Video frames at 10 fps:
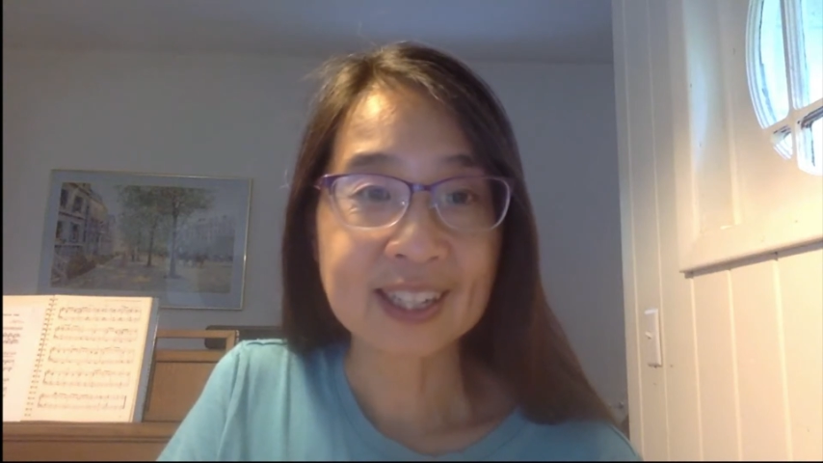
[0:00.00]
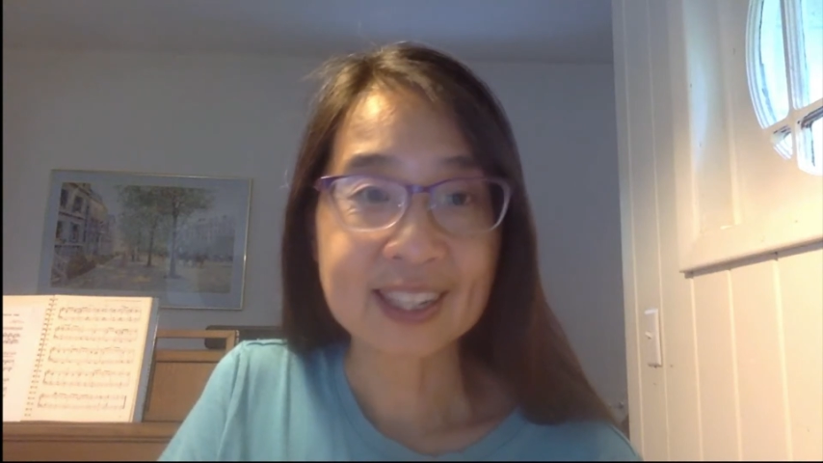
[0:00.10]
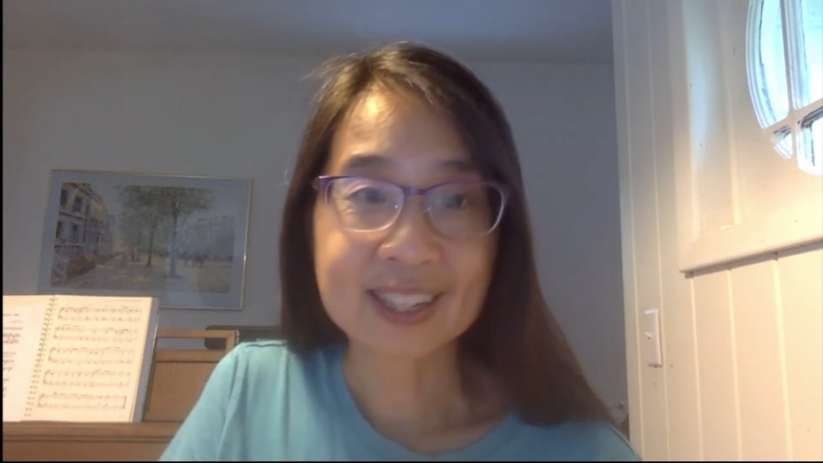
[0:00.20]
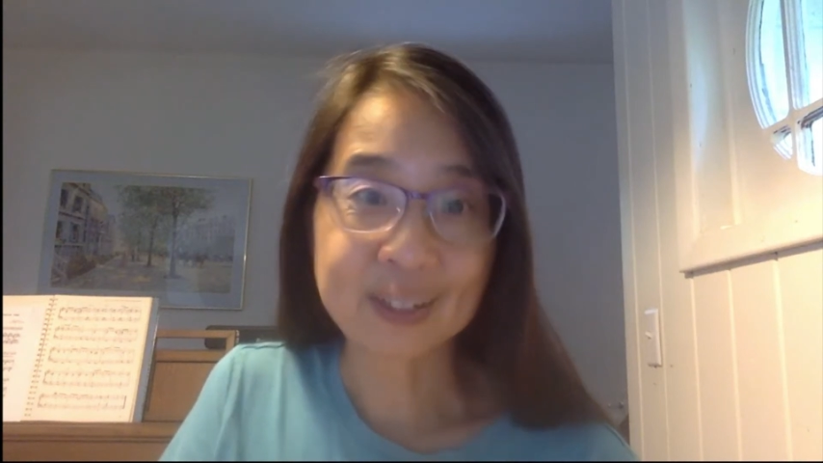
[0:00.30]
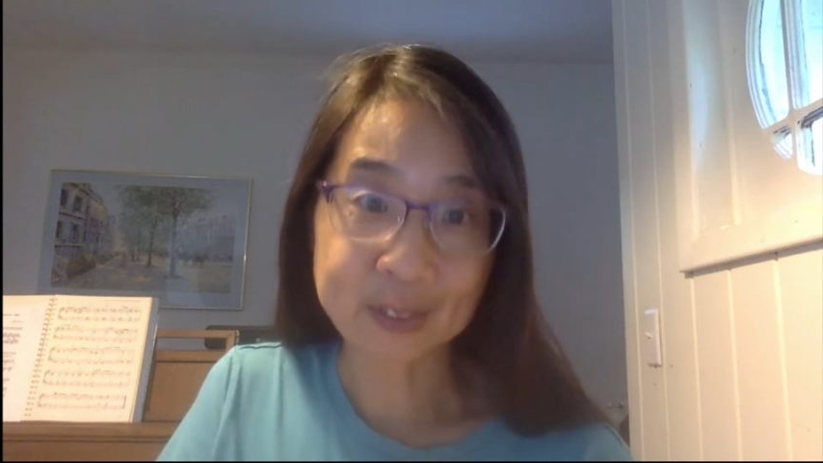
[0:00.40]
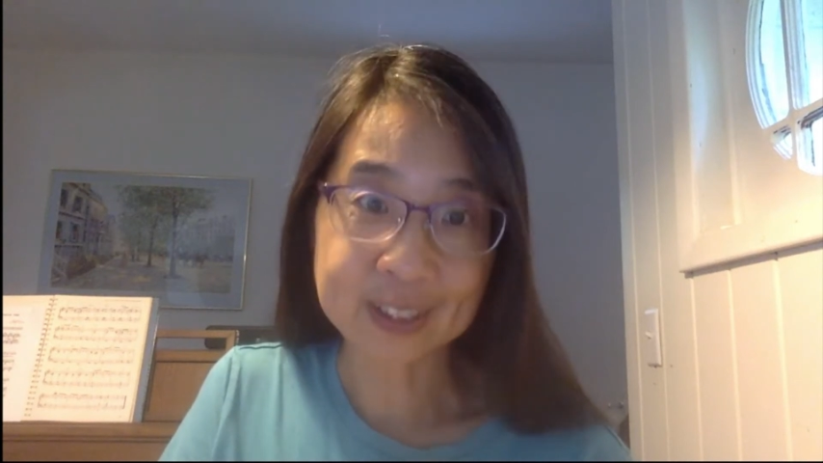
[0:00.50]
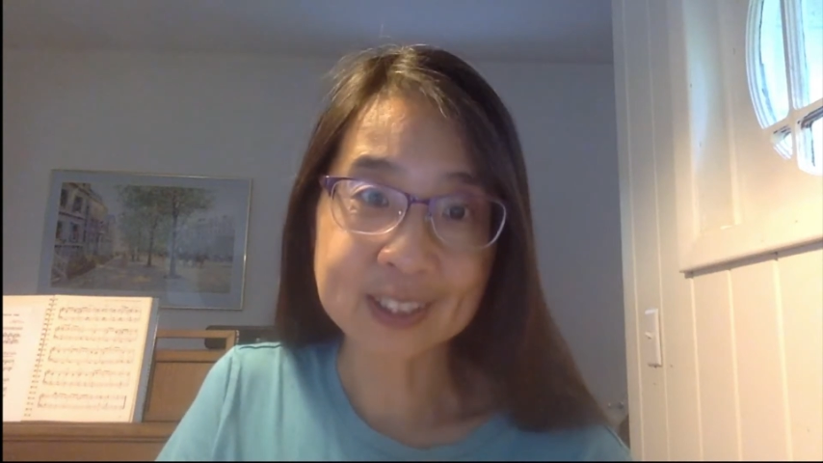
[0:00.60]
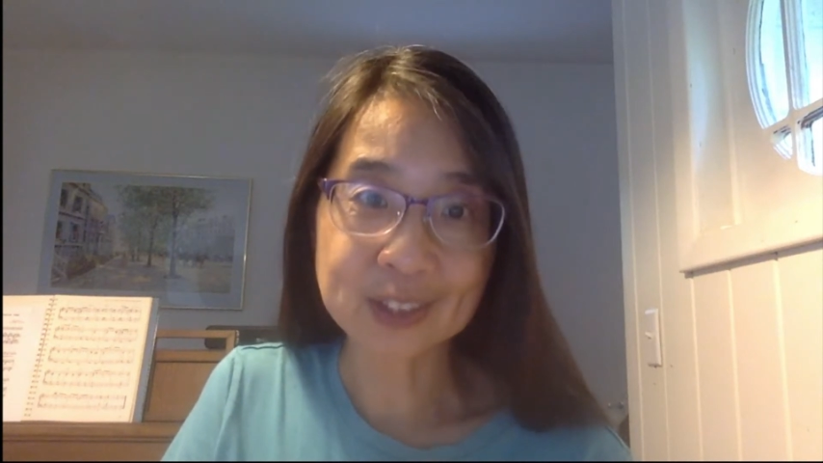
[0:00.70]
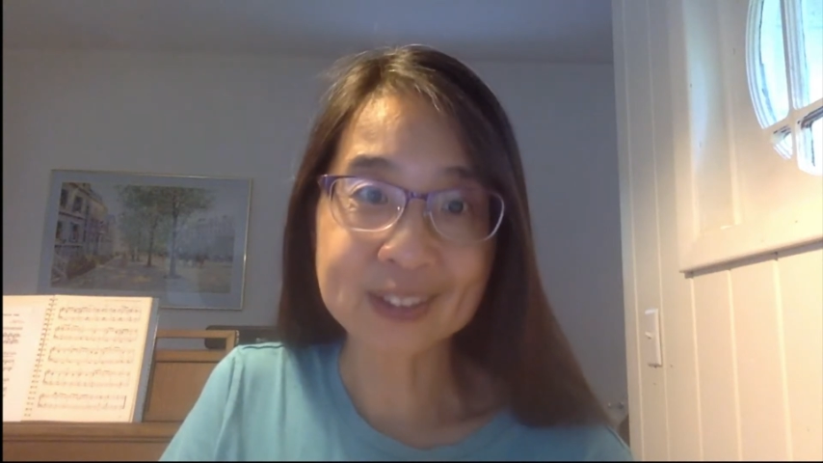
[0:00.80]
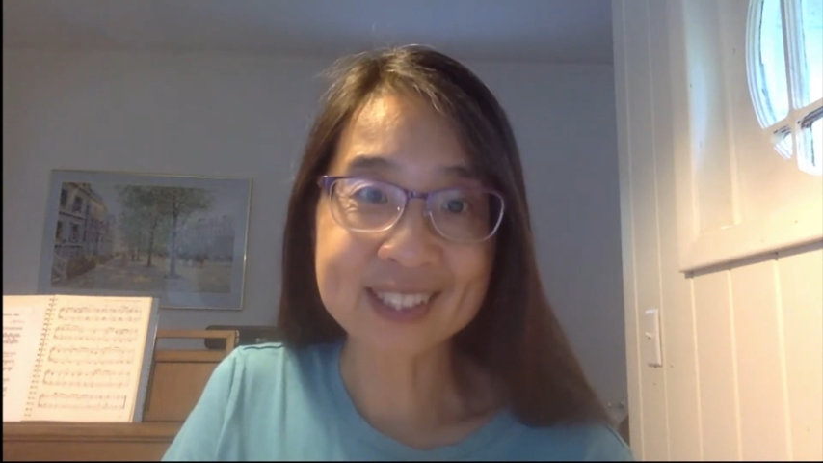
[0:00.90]
and I really
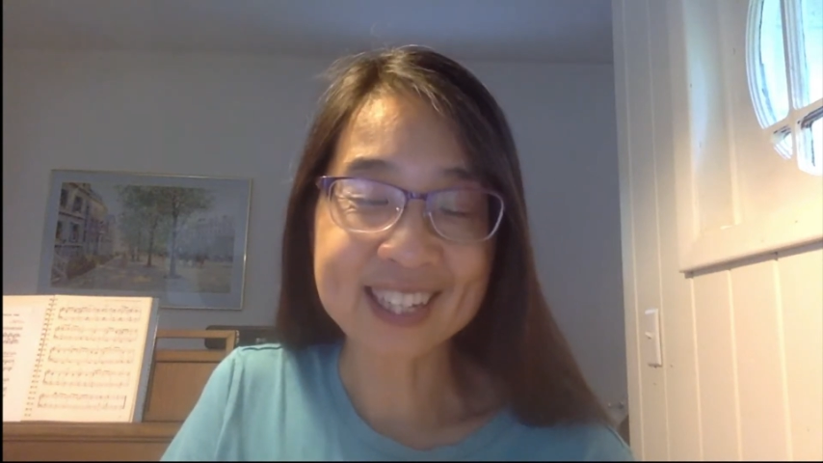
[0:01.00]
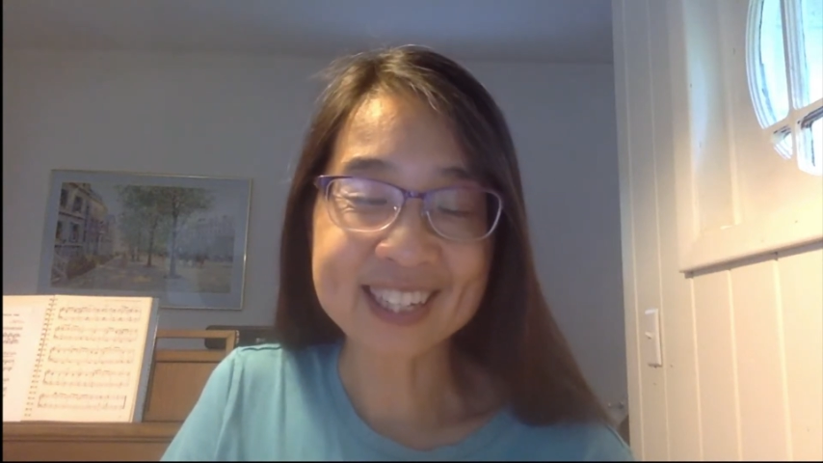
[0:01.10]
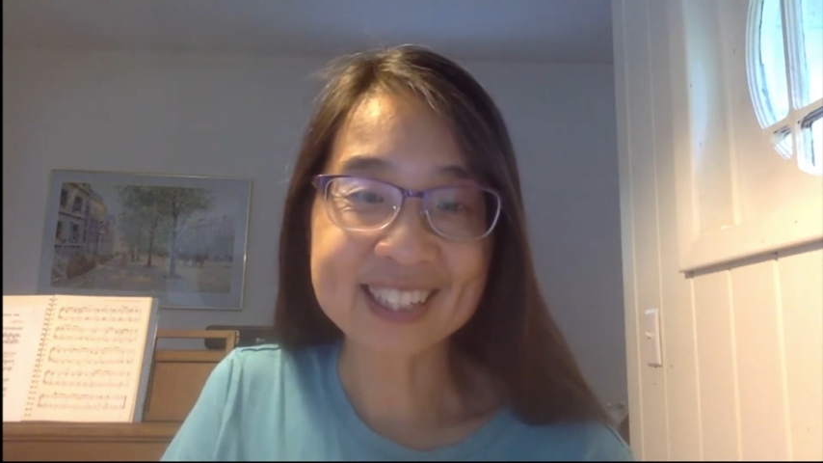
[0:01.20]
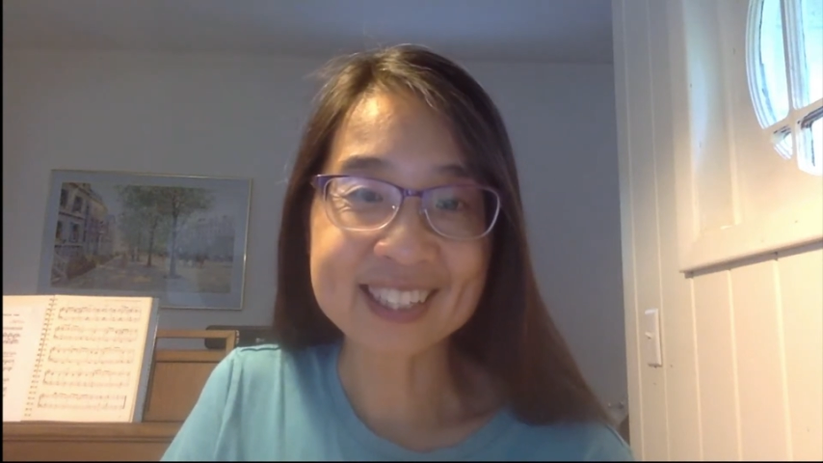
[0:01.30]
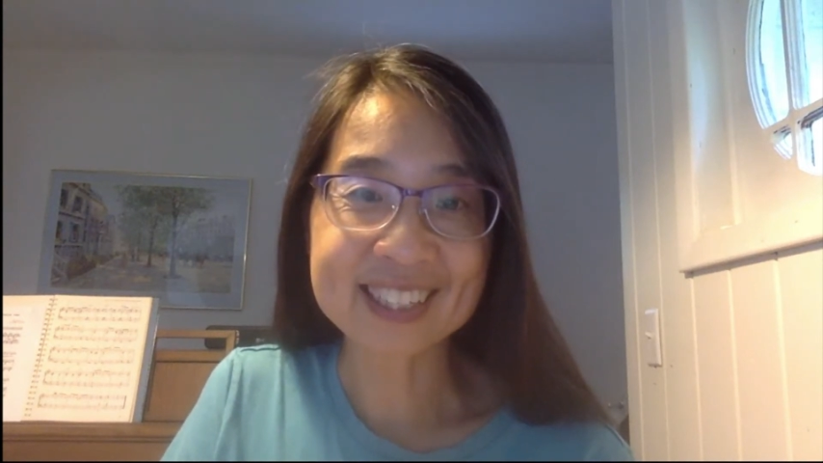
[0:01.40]
enjoyed that.